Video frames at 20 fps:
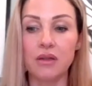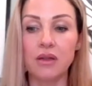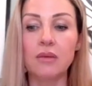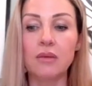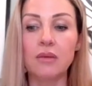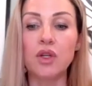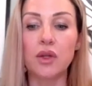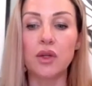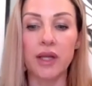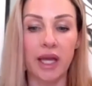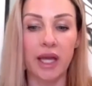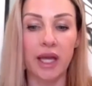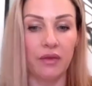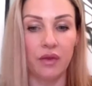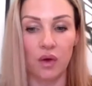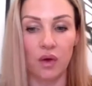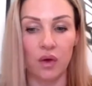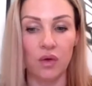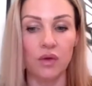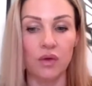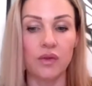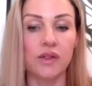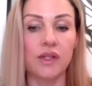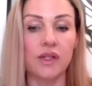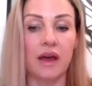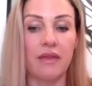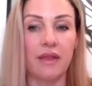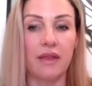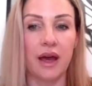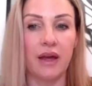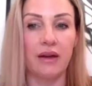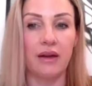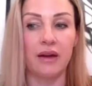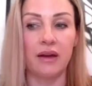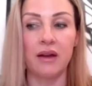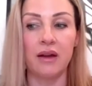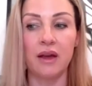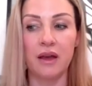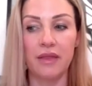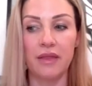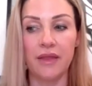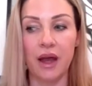communicate those, and then